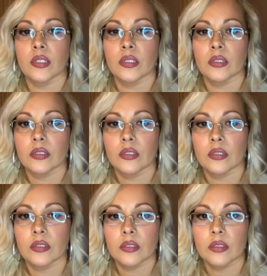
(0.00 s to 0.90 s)
I'm talking
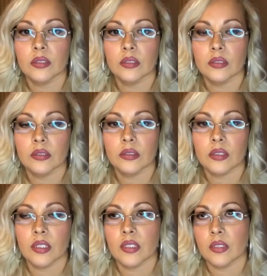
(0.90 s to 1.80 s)
about and
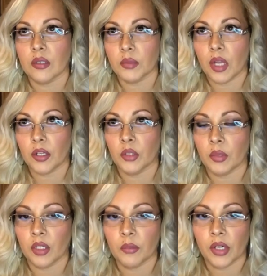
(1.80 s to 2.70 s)
what PLUTO
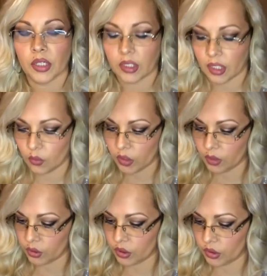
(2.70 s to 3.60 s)
for the country.
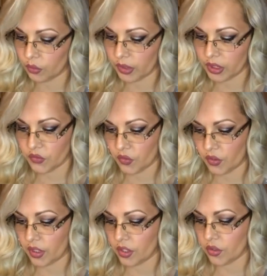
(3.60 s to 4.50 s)

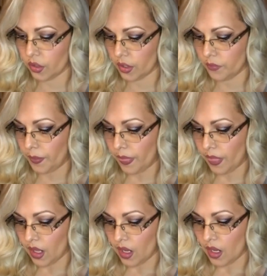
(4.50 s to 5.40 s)
If you're
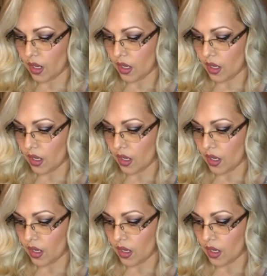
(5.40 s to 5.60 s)
rising sign,